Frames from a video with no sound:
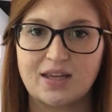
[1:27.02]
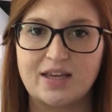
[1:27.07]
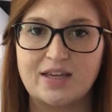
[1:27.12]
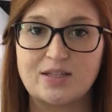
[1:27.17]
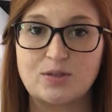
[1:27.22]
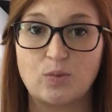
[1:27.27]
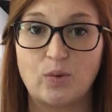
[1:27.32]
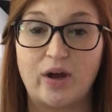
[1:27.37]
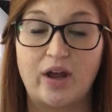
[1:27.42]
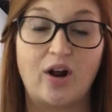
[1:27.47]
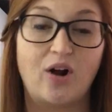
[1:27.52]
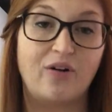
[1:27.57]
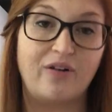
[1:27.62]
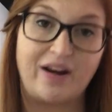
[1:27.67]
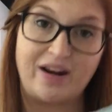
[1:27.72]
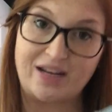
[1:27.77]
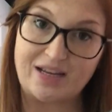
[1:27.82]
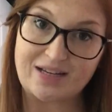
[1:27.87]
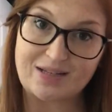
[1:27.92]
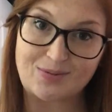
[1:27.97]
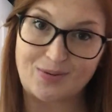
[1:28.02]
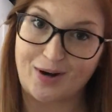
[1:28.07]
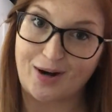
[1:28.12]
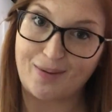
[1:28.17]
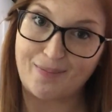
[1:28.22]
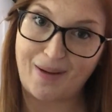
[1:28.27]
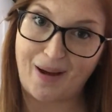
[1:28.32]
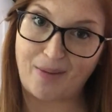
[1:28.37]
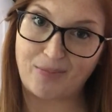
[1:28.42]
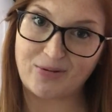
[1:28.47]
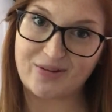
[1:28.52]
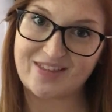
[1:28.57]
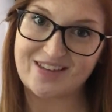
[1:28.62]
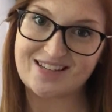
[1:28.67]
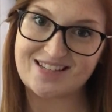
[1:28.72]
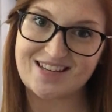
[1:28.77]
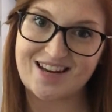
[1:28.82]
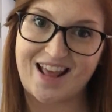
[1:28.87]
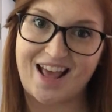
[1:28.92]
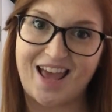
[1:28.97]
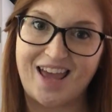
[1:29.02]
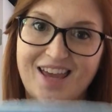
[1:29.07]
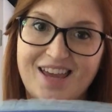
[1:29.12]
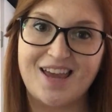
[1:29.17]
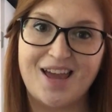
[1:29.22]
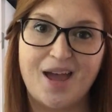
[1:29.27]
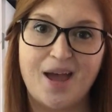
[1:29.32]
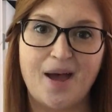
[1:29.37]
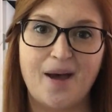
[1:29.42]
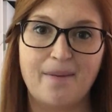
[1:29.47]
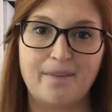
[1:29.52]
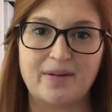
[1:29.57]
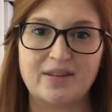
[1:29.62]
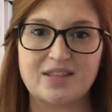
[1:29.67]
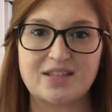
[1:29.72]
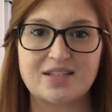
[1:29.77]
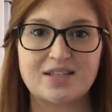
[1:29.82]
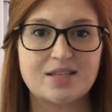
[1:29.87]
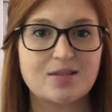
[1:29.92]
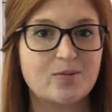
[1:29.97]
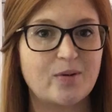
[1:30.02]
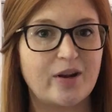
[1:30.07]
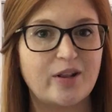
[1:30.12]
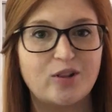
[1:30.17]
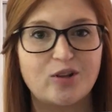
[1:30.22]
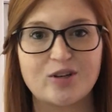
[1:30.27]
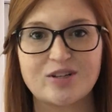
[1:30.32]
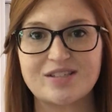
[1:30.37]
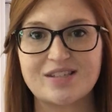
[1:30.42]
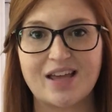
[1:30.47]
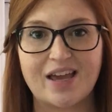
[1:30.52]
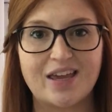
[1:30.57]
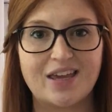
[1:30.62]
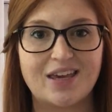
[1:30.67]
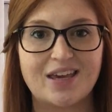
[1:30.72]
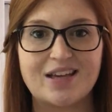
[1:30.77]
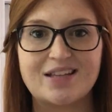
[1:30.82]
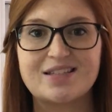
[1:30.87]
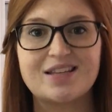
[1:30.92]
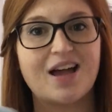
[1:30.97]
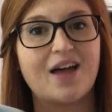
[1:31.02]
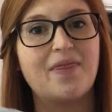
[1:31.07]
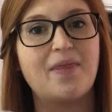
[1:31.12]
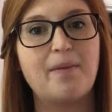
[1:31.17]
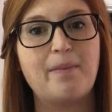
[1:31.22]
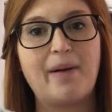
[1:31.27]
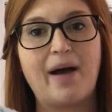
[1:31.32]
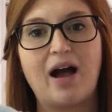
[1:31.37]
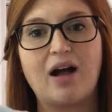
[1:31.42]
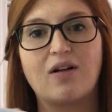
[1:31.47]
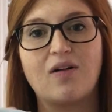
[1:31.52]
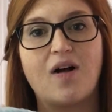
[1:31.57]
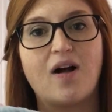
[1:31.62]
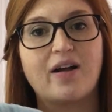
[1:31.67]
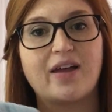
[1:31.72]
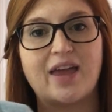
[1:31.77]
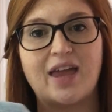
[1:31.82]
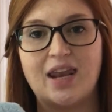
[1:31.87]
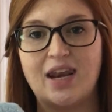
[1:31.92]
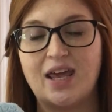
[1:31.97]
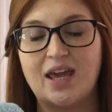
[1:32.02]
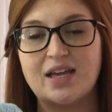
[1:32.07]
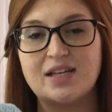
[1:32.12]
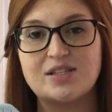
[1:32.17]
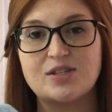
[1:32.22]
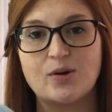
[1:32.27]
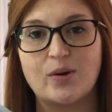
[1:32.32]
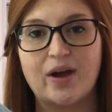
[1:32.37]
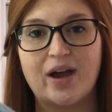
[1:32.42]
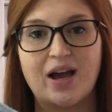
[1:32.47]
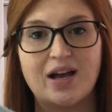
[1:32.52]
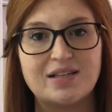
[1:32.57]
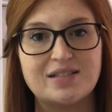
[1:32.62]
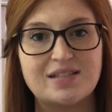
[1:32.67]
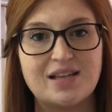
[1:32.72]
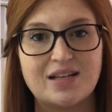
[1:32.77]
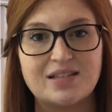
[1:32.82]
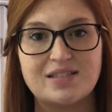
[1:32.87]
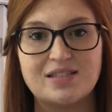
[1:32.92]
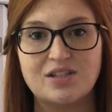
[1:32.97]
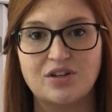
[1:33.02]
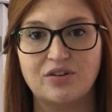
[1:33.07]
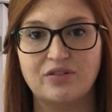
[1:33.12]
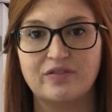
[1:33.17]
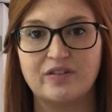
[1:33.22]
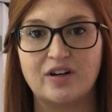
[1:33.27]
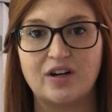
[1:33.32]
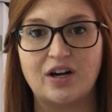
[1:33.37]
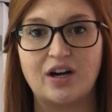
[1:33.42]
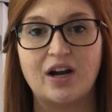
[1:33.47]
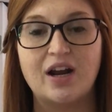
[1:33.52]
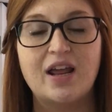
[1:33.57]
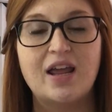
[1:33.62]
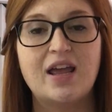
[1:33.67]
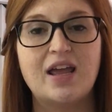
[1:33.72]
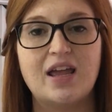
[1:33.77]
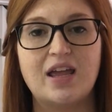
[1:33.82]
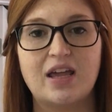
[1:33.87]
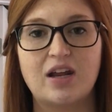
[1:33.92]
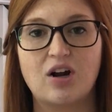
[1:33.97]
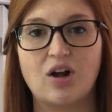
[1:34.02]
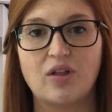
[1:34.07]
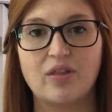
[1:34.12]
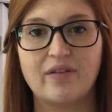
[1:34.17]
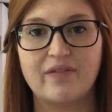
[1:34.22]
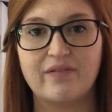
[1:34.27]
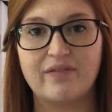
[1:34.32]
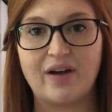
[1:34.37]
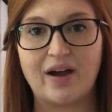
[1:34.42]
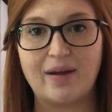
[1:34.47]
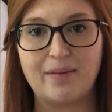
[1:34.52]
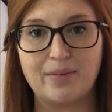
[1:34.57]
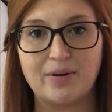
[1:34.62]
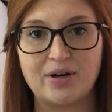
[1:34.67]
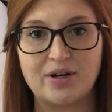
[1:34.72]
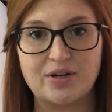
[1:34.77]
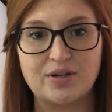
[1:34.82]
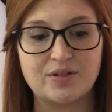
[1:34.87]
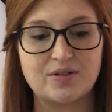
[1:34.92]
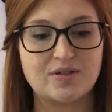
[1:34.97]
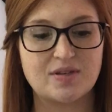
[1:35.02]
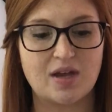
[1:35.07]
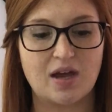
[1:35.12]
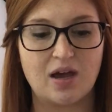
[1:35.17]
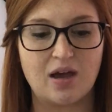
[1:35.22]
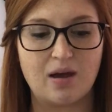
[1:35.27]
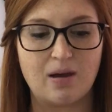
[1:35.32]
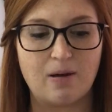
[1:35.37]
is wet already because we're gonna mop with it today. But this is what it looks like. It's got the back lock in it, so it has that silver and all the fibers.